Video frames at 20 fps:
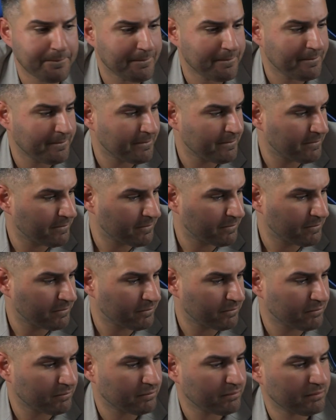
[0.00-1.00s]

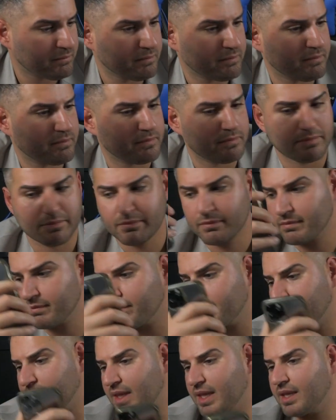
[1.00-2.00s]

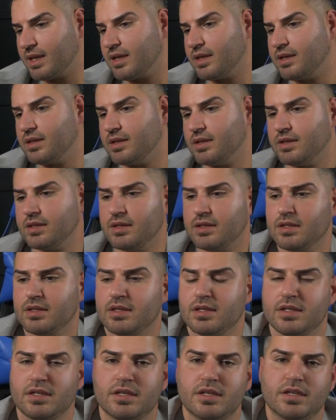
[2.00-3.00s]

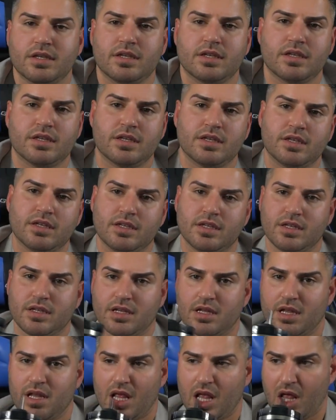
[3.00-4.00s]

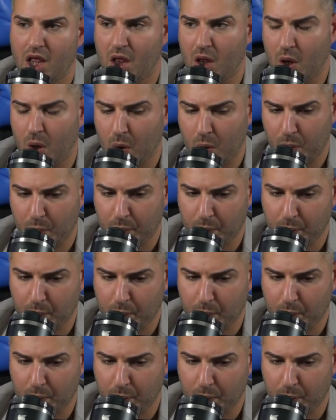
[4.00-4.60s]
No one is speaking in this clip.